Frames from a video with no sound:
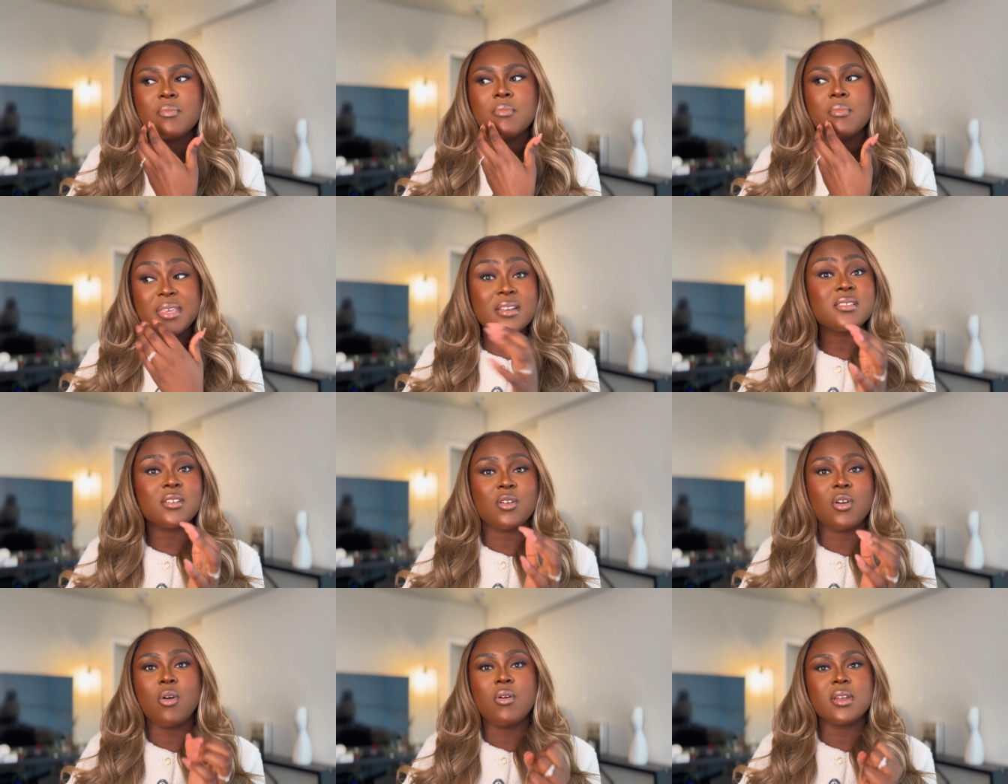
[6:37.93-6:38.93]
years
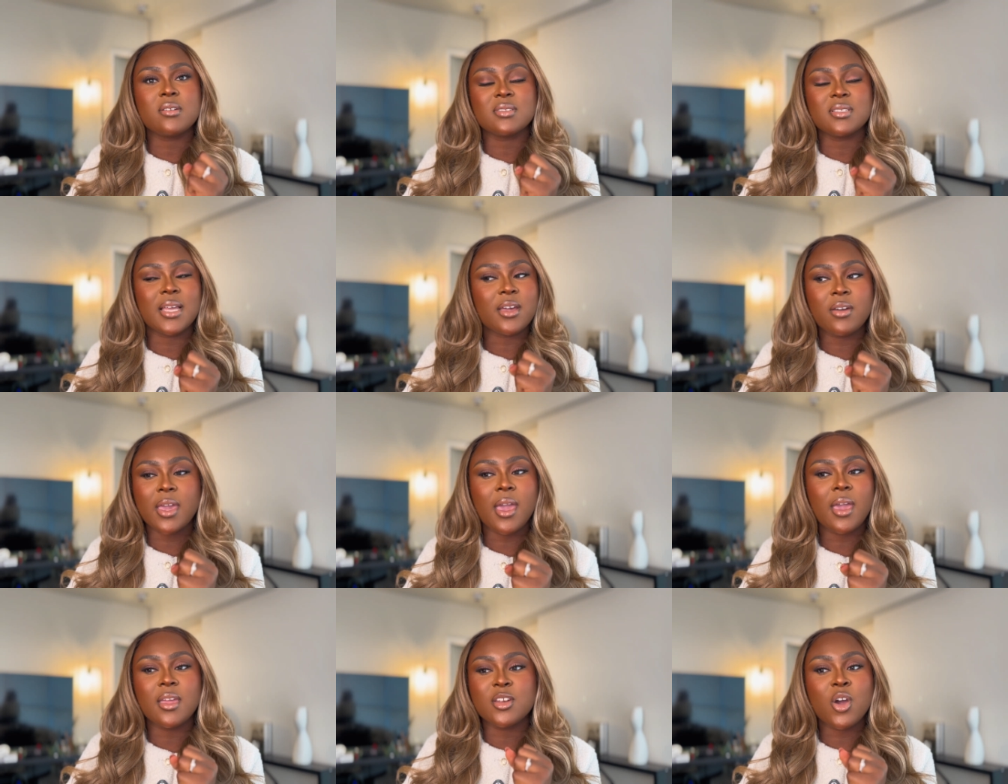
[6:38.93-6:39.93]
ago, and I was like,
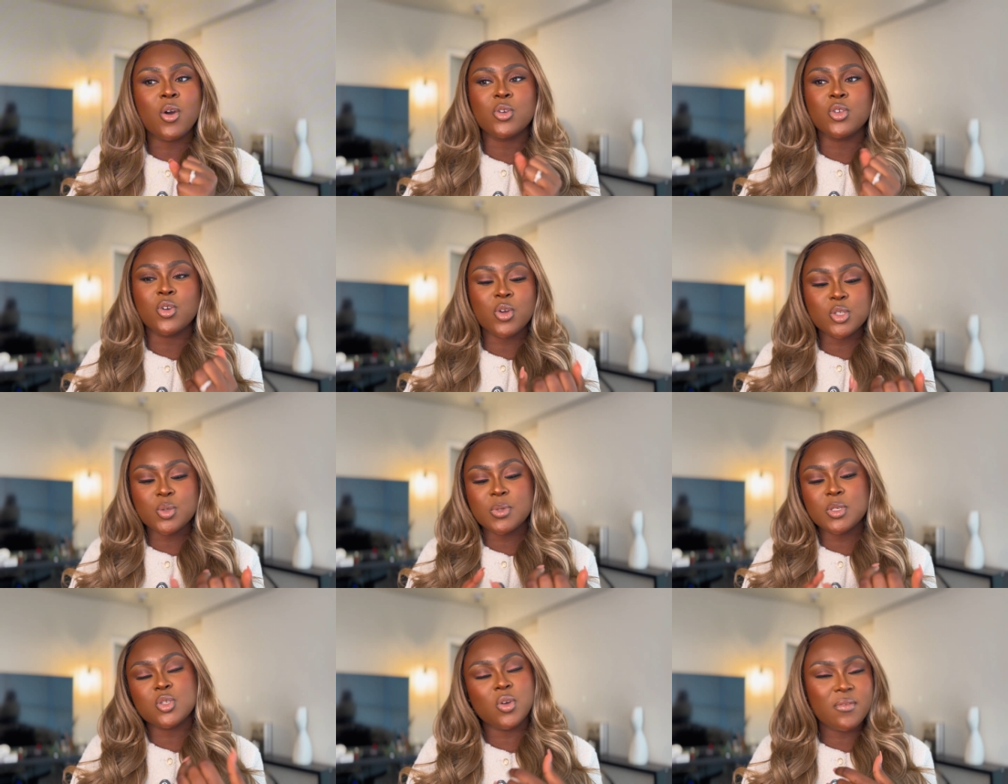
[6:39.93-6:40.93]
okay, no, you're going to be
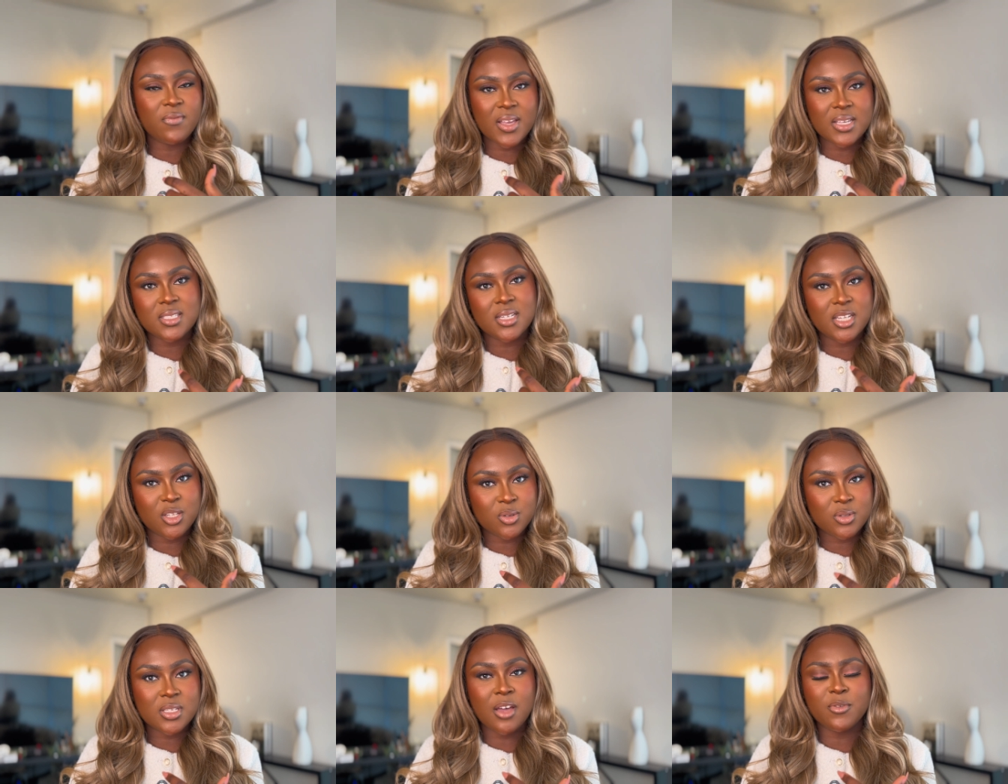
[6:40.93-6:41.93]
so invested in
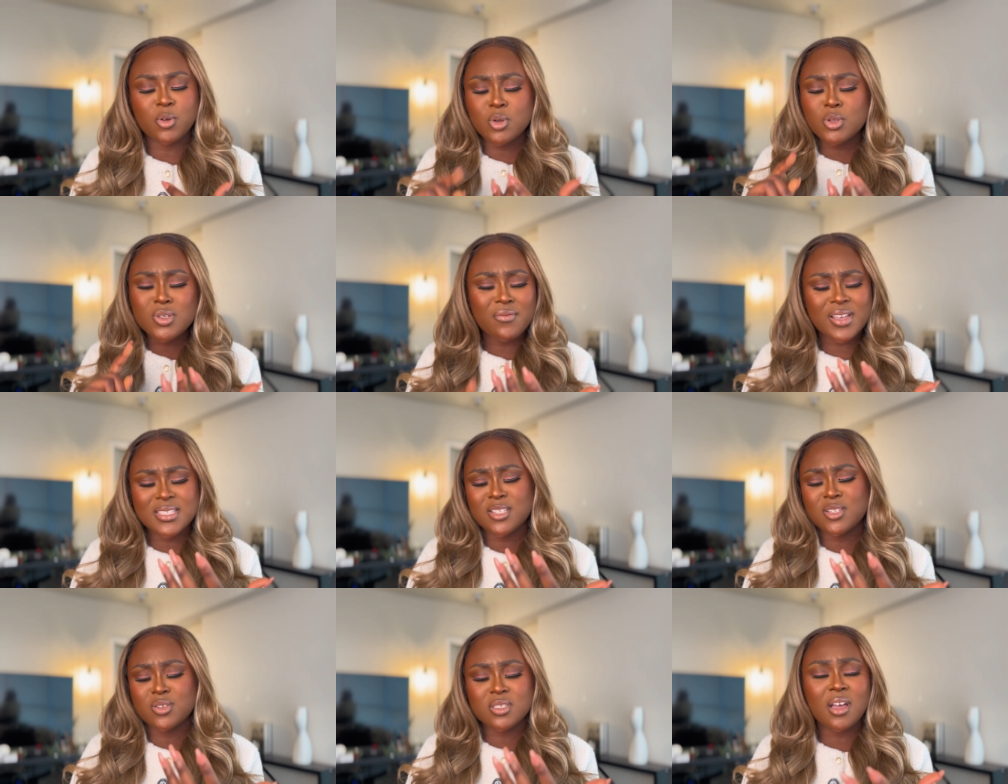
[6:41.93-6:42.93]
yourself. You're going to invest
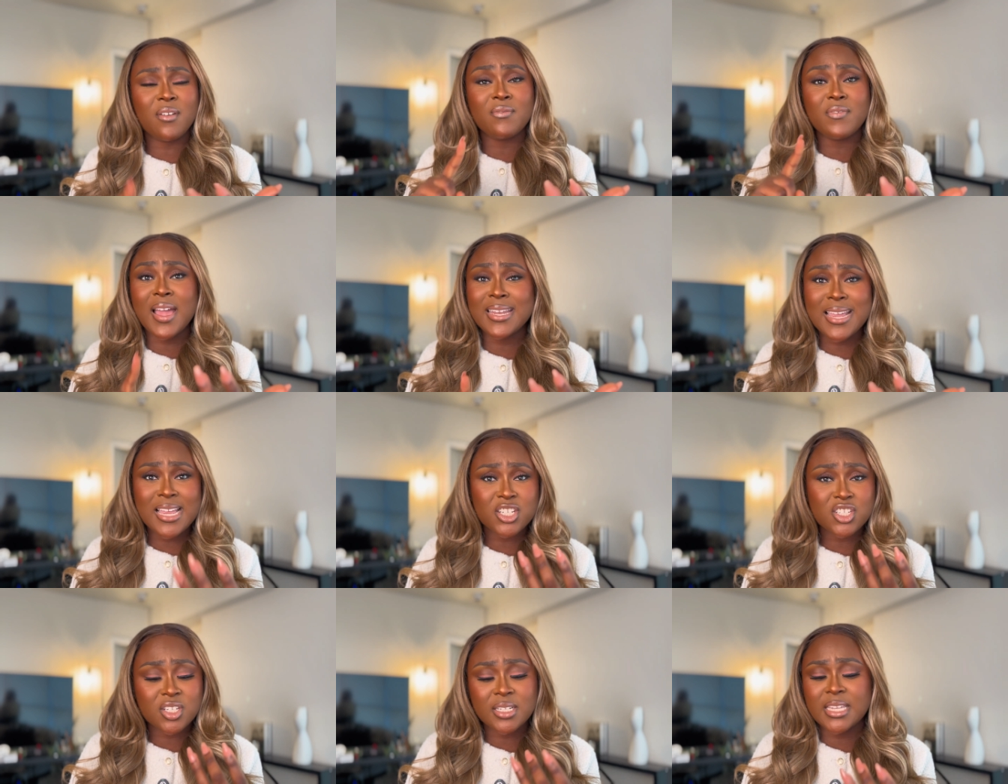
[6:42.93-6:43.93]
in yourself
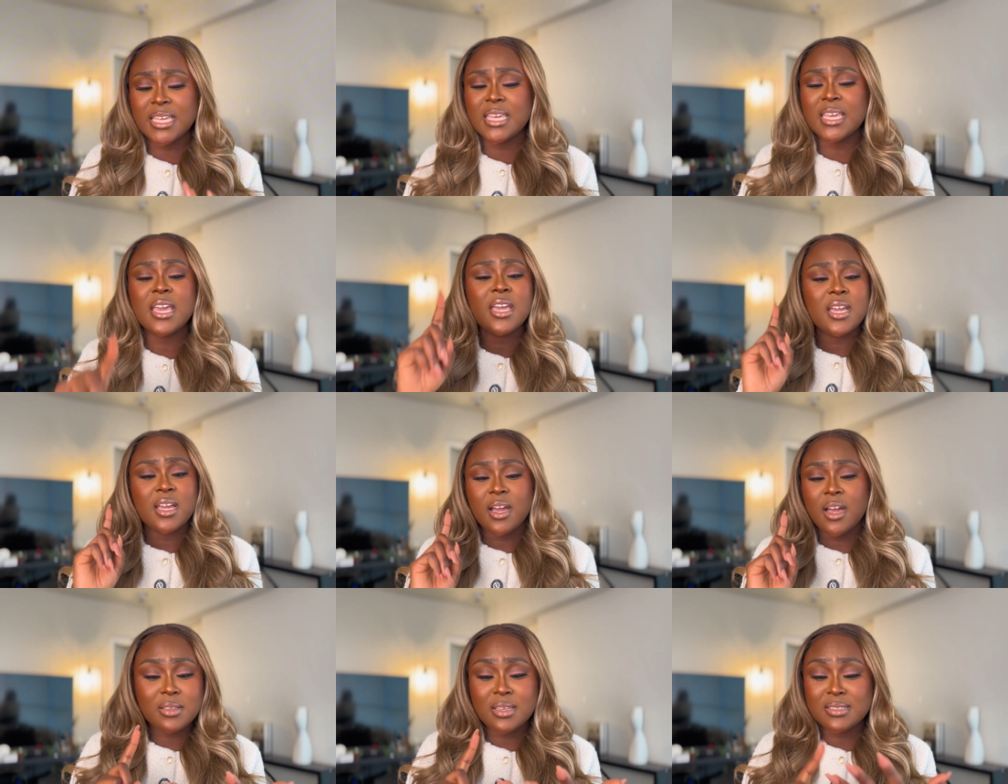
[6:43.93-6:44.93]
financially,
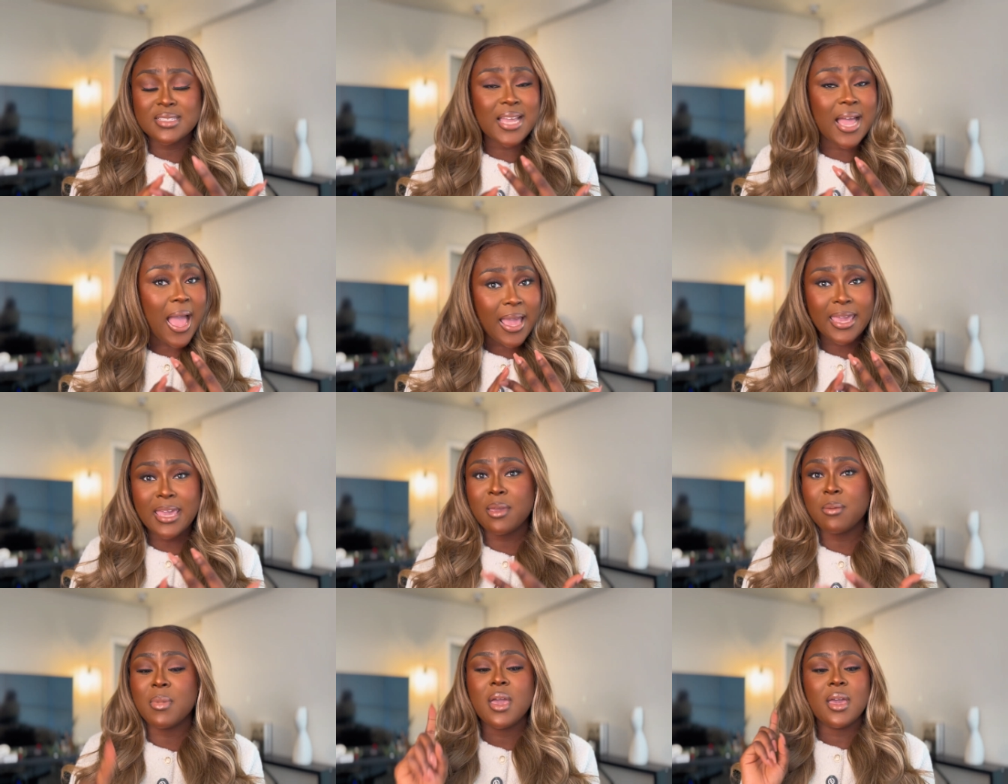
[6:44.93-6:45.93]
in
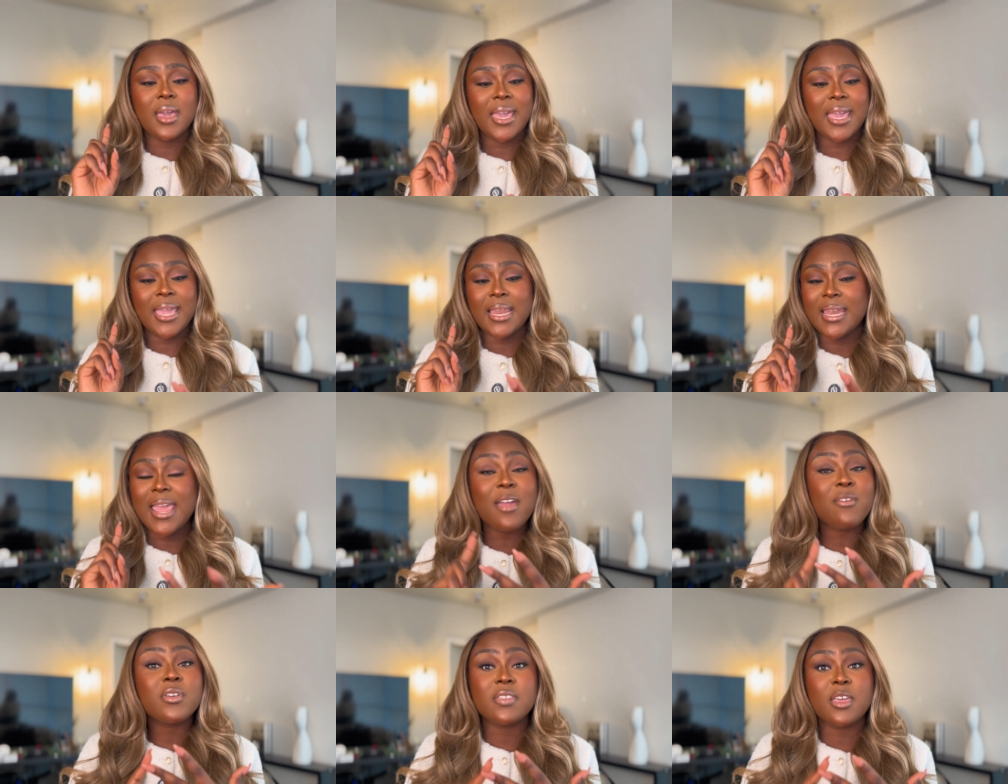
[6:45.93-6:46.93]
time, in
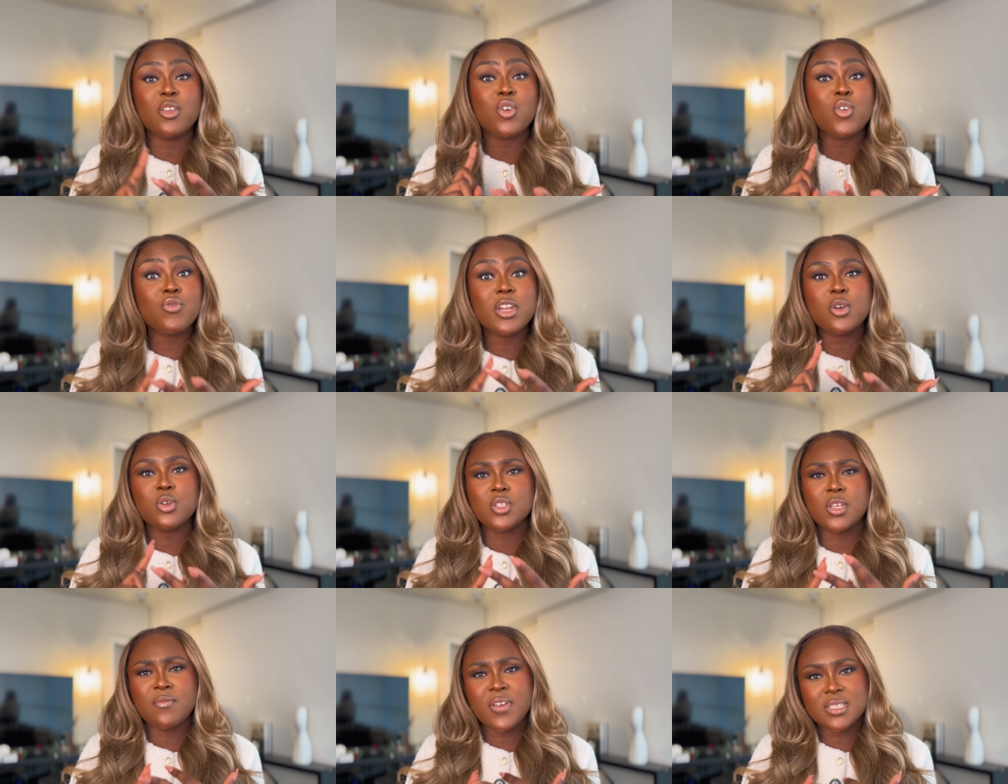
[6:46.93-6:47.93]
everything. You're really going to
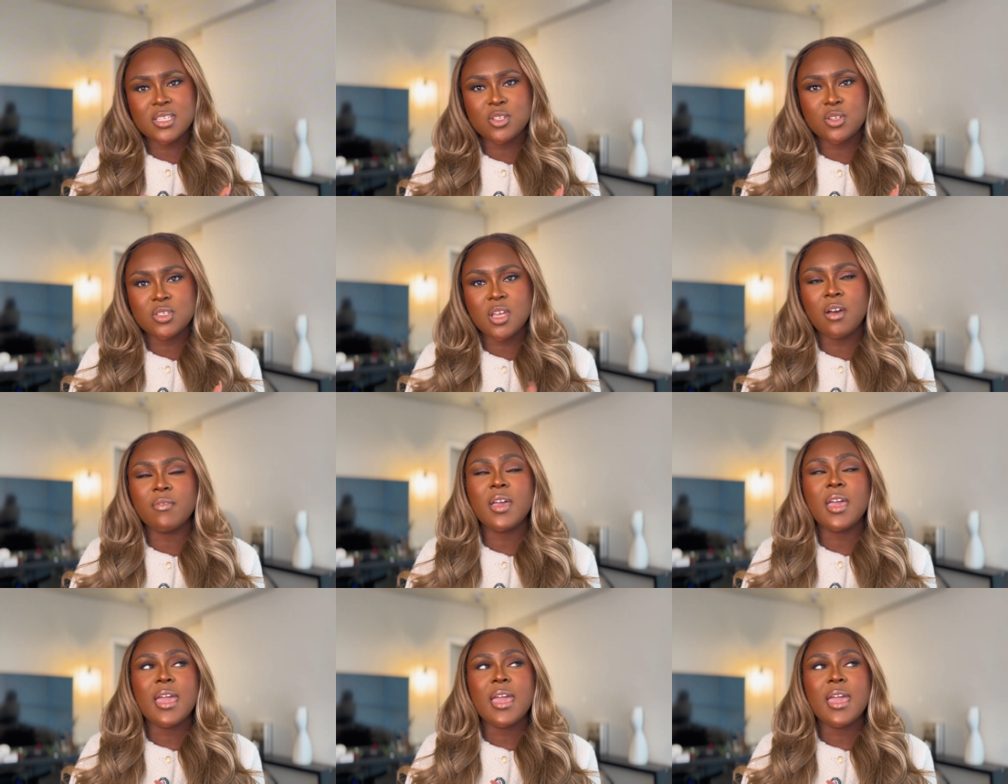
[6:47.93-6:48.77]
invest in yourself.